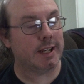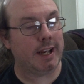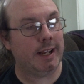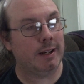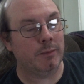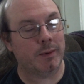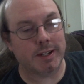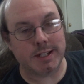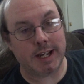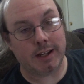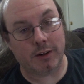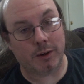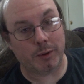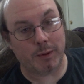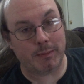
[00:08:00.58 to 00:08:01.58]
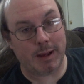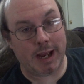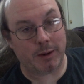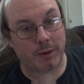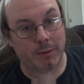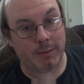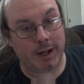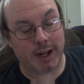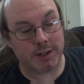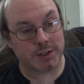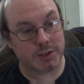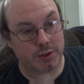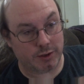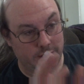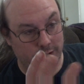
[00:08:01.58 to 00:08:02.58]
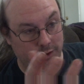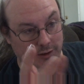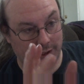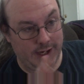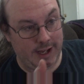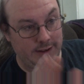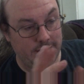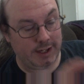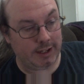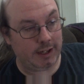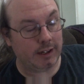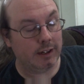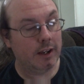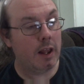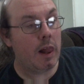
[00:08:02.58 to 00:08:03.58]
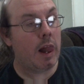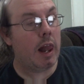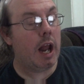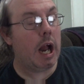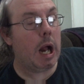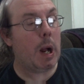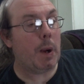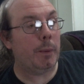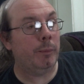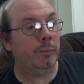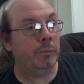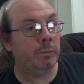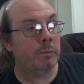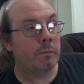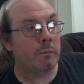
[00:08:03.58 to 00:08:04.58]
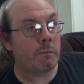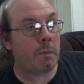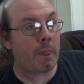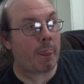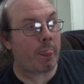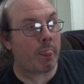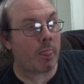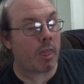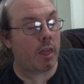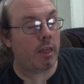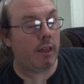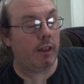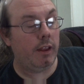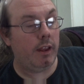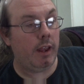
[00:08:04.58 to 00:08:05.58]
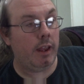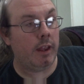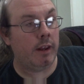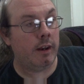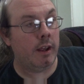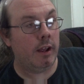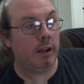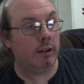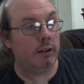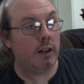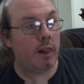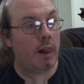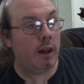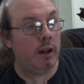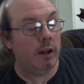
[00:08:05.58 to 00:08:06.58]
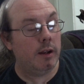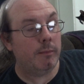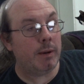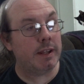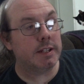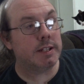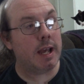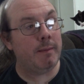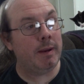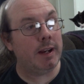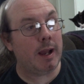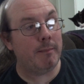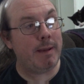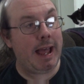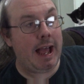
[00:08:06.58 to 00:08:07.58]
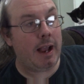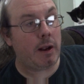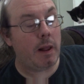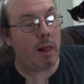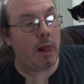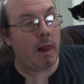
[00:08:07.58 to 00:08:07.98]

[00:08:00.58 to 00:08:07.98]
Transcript: like I didn't want to take it all the way back with me. I just took the little head thingy, um, and uh, by the time I got back,